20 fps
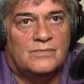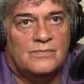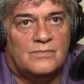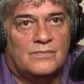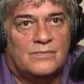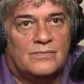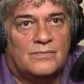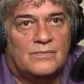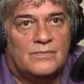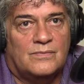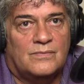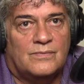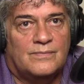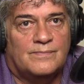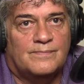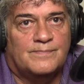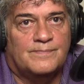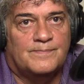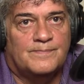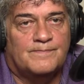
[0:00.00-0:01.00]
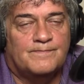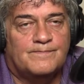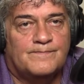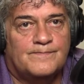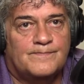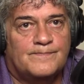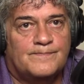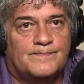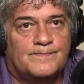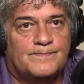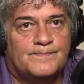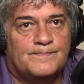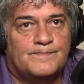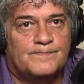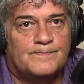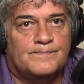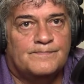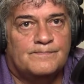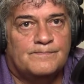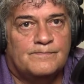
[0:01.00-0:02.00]

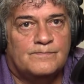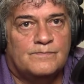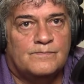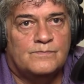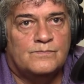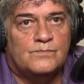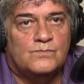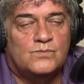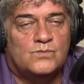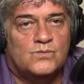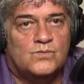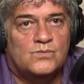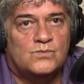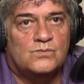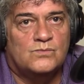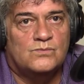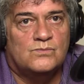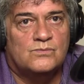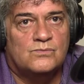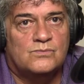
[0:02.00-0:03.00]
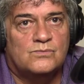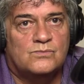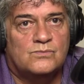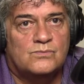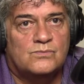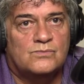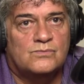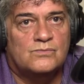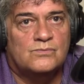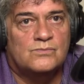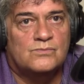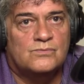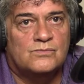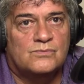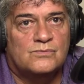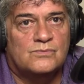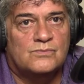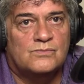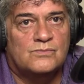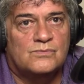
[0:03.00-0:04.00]

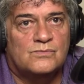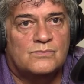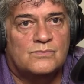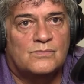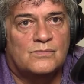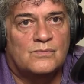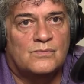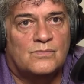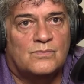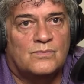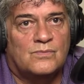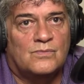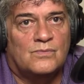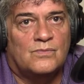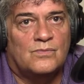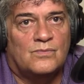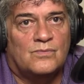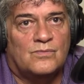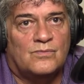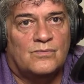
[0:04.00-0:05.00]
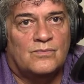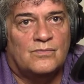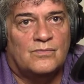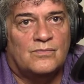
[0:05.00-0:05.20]
This person isn't speaking.